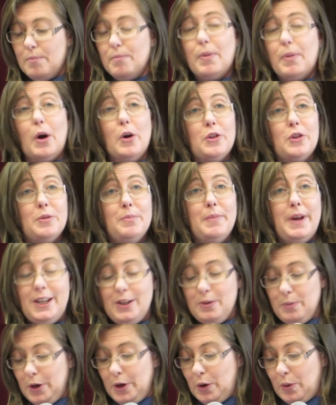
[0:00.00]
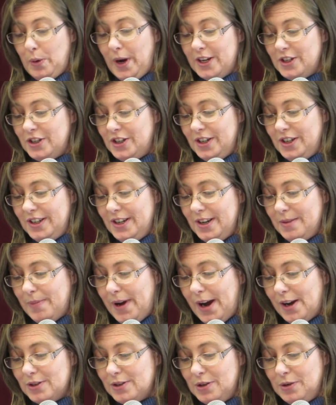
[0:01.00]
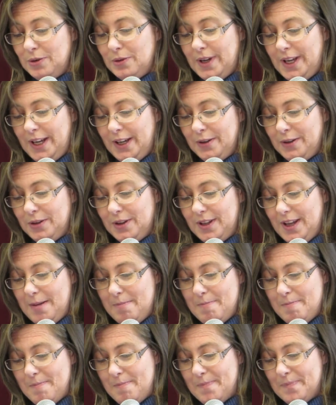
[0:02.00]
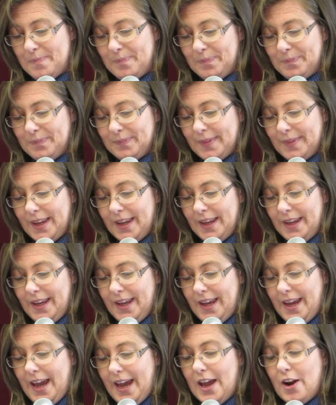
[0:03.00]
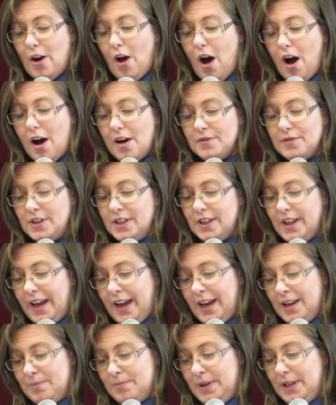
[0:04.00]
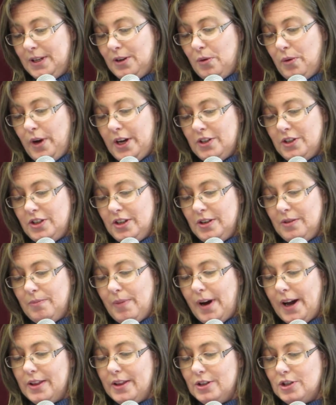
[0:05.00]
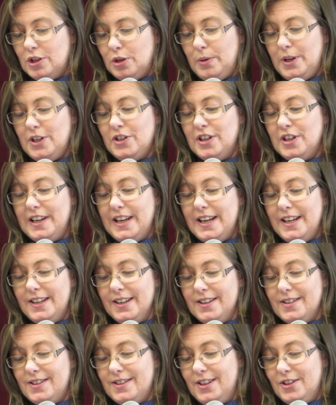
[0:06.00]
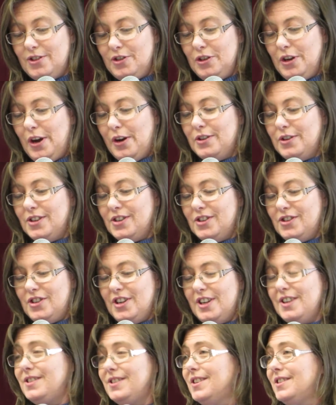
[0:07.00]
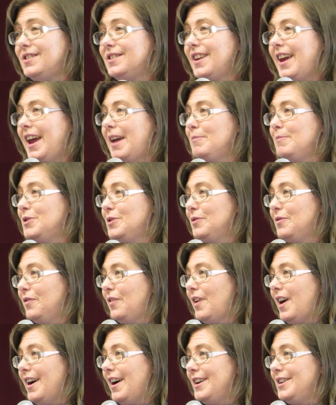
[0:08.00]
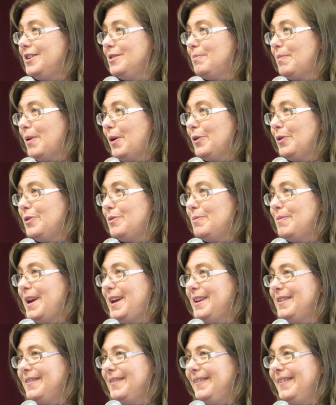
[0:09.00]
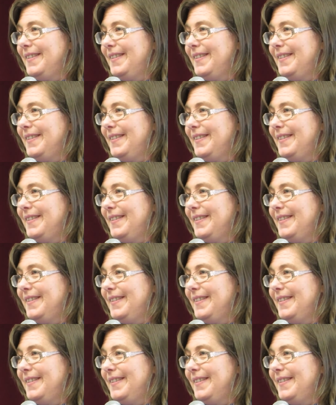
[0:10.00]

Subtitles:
Both men were questioned about who healed them. And after they had been questioned by the Jewish leaders, did you notice Jesus came to find both men?